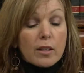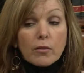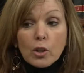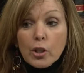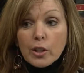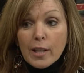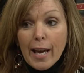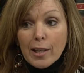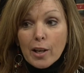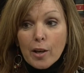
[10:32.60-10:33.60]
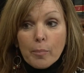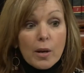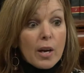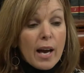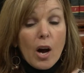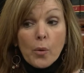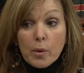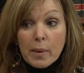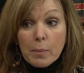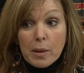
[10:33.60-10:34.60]
have looked that up on the
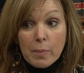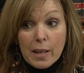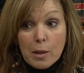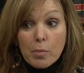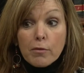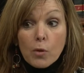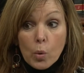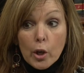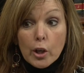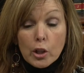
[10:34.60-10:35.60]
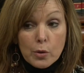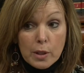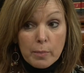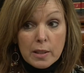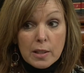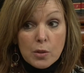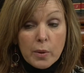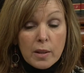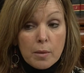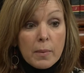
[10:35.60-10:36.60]
BBB before you did business
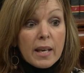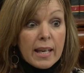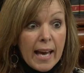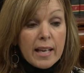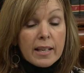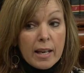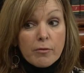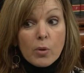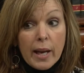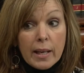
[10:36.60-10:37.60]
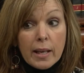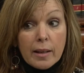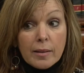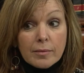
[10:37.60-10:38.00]
with him, he had an F rating.